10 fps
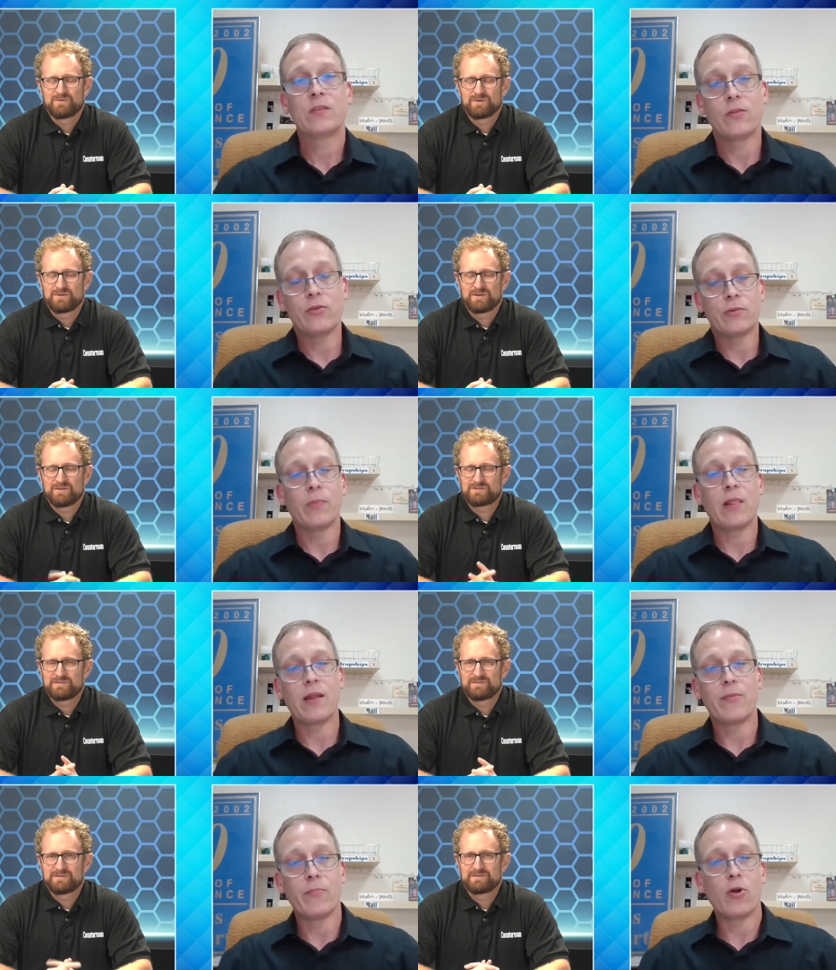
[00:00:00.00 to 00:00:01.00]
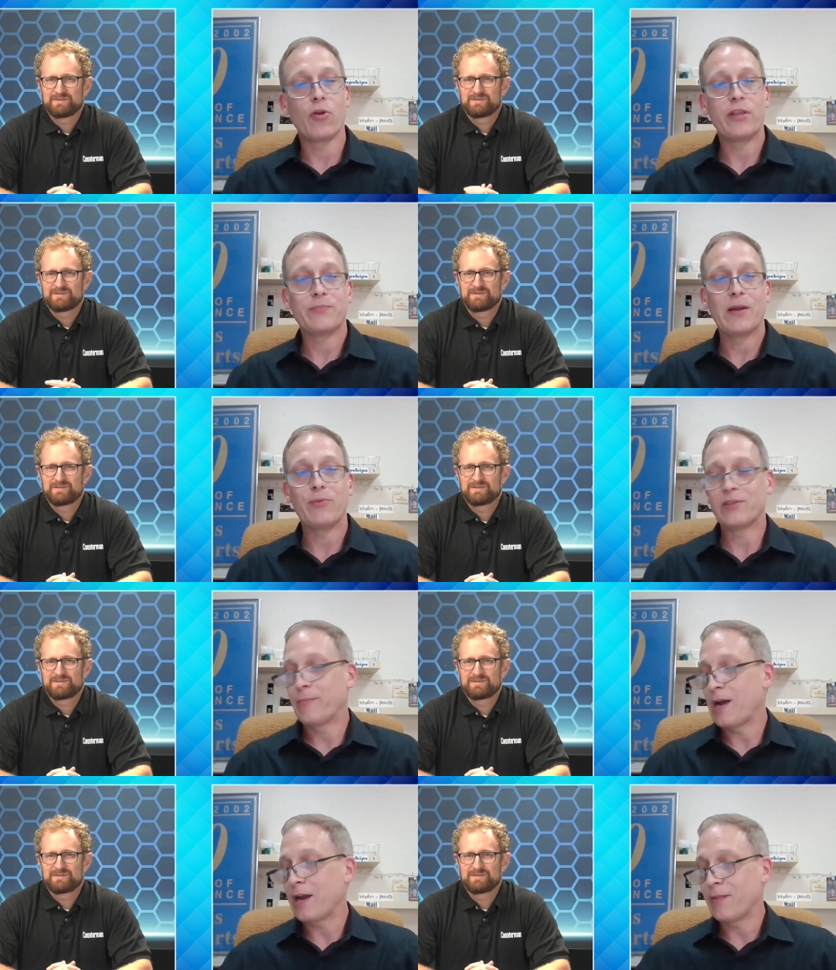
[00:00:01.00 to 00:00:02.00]
Speaker 1: So those are a lot of the earliest memories of
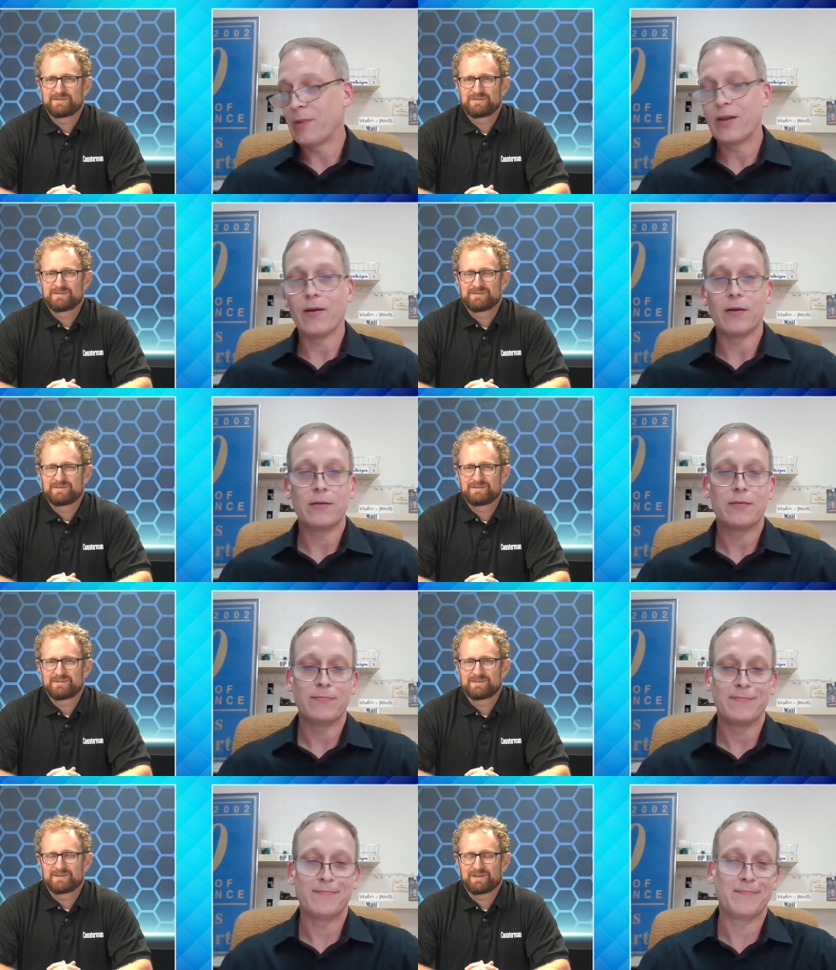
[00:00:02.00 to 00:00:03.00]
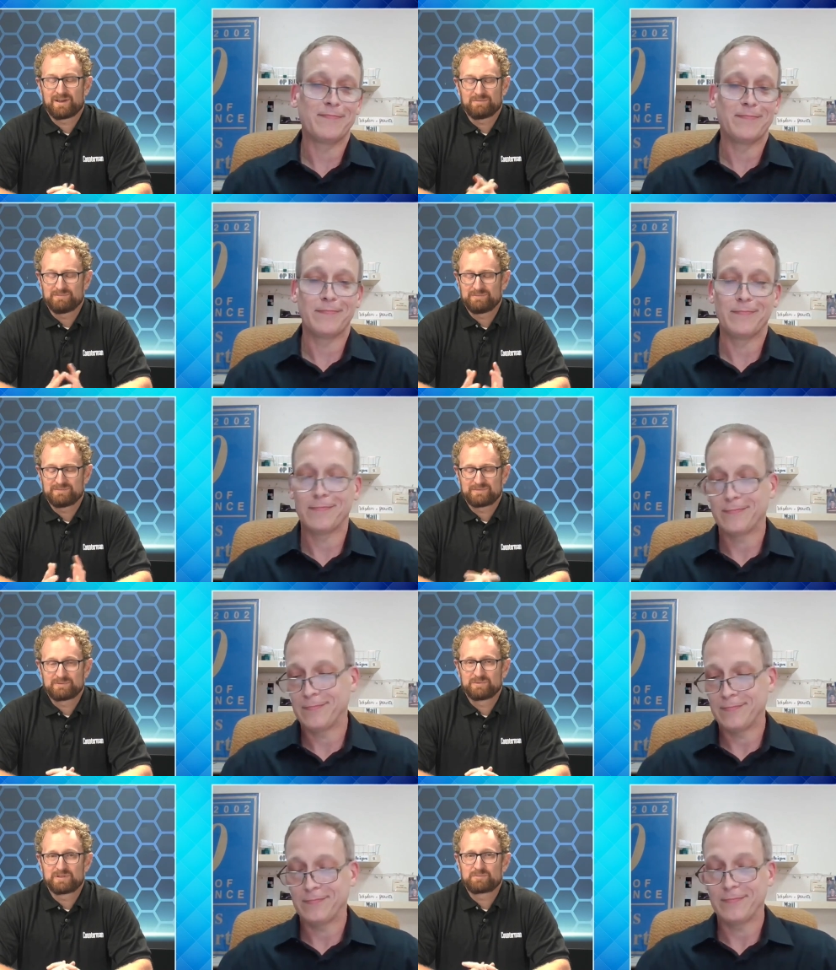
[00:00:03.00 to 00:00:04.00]
mine and my daughter's. I
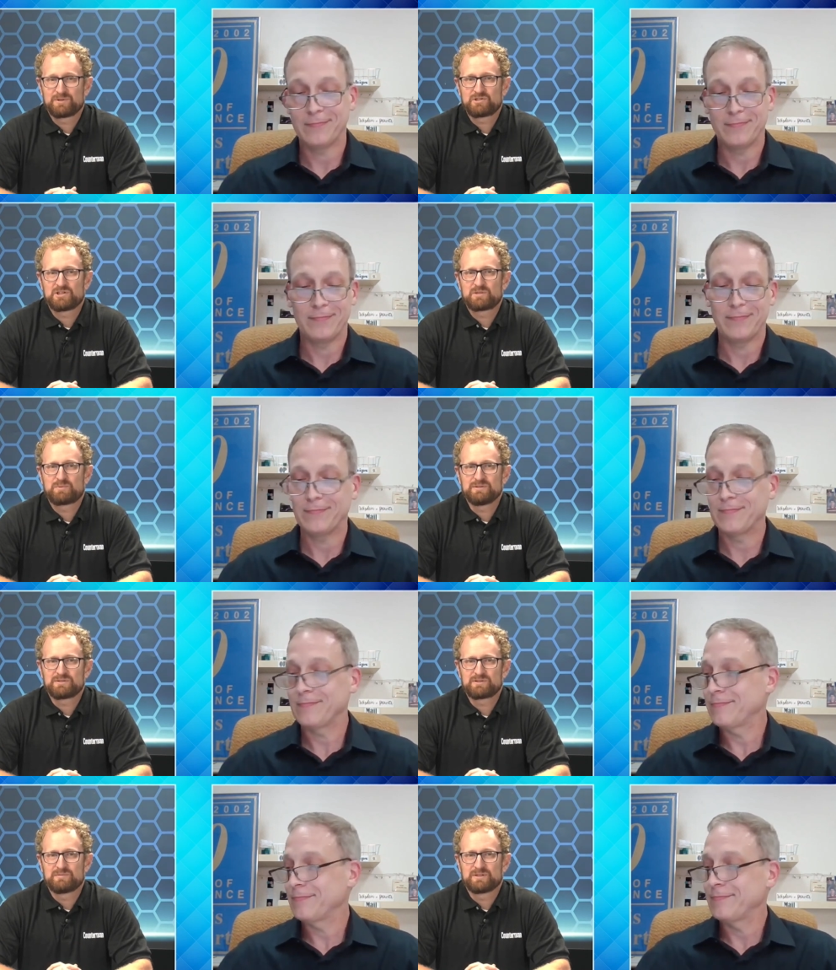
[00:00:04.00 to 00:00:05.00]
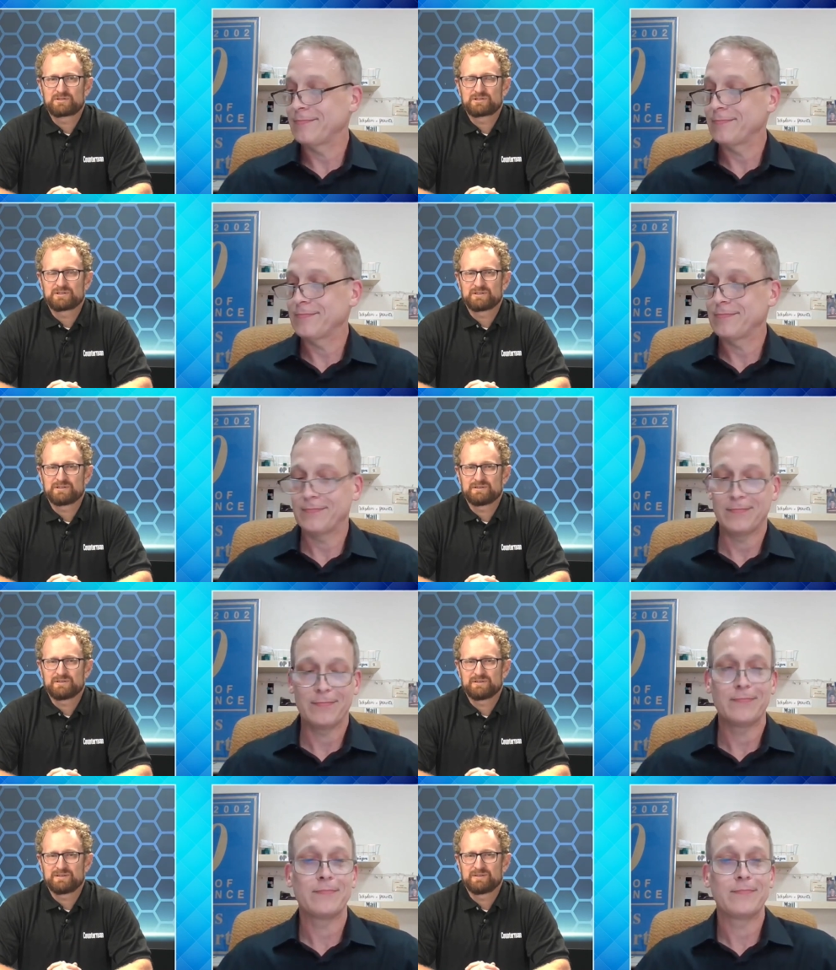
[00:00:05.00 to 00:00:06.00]
really appreciate
Speaker 2: you putting so much, uh,
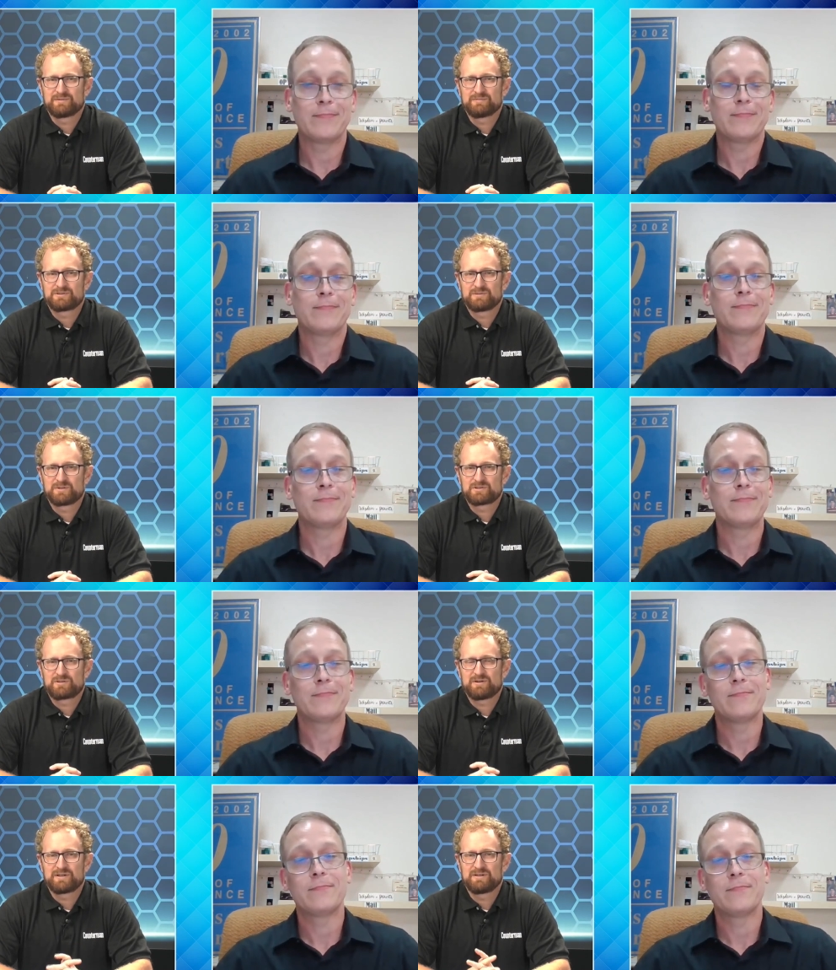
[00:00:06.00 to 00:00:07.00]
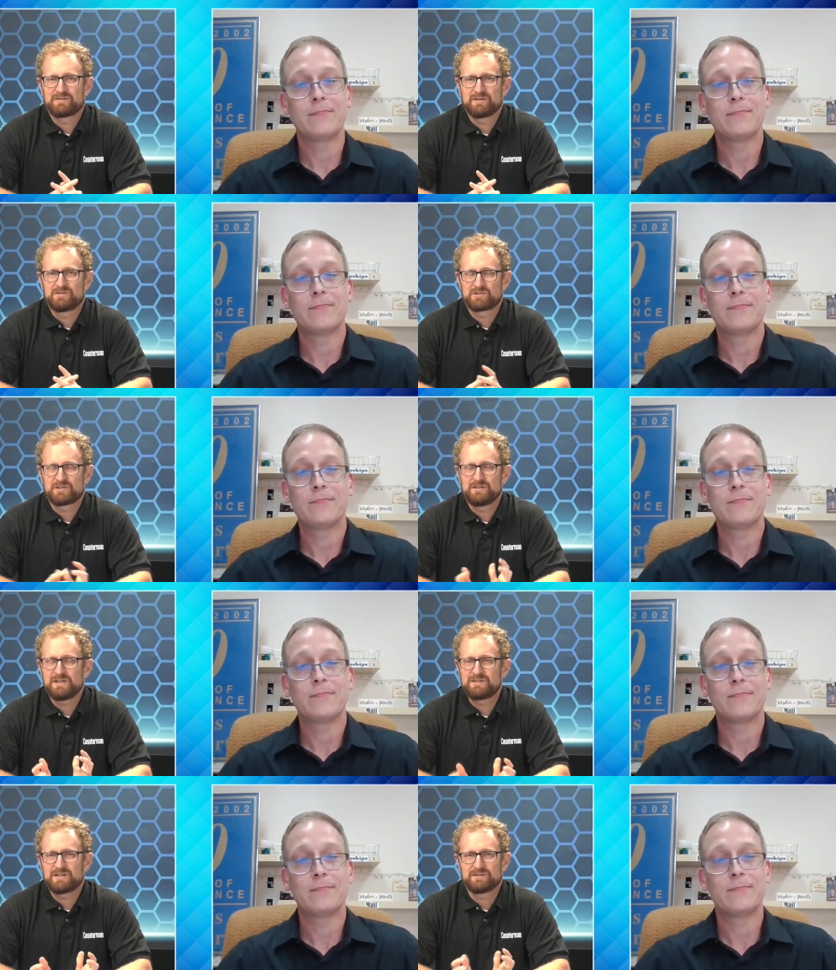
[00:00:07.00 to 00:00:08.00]
you know, so much thought and, and just the
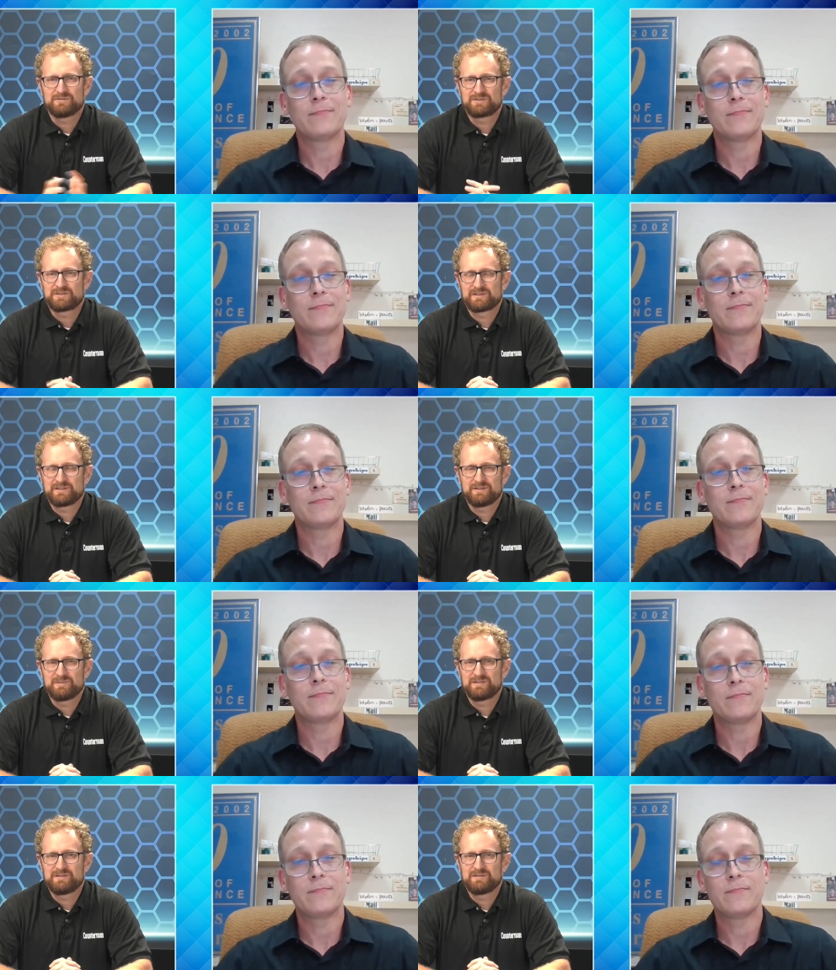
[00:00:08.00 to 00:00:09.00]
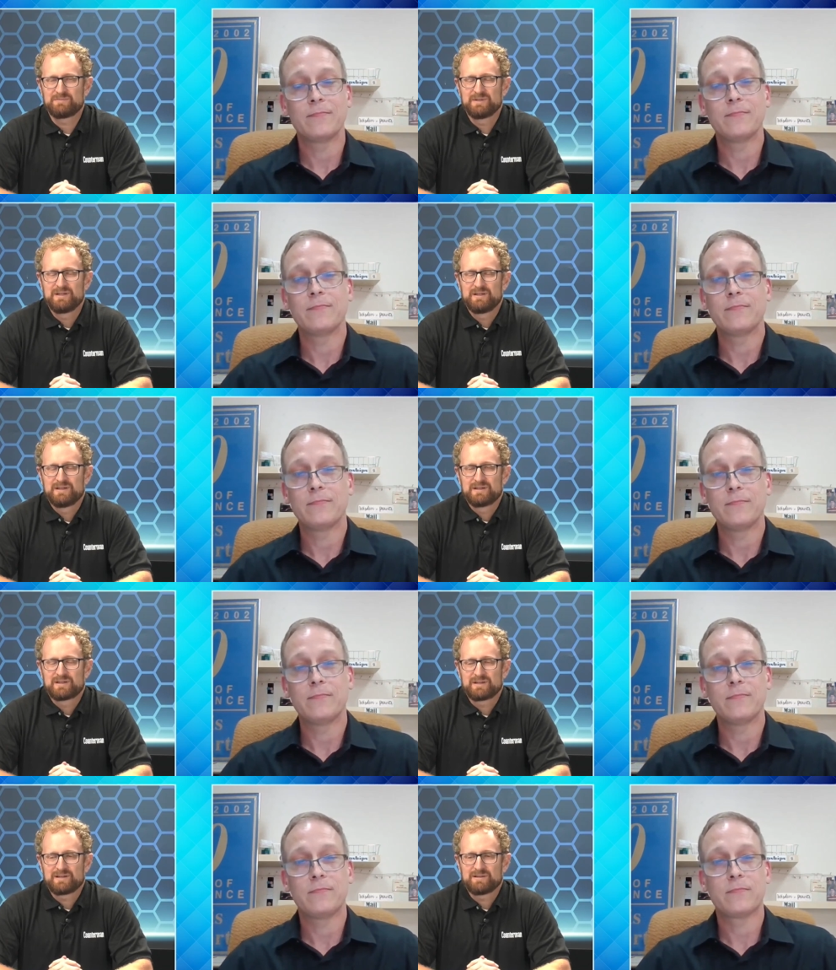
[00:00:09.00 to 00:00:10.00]
details. Um, it, it,
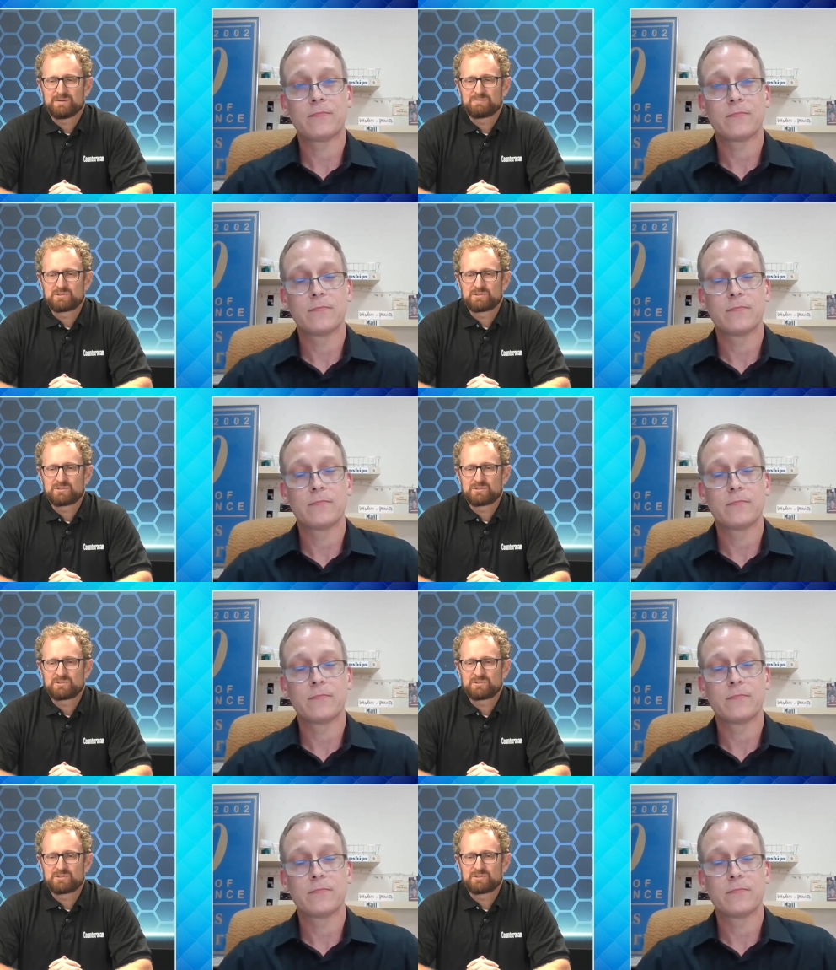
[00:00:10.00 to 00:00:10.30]
I'm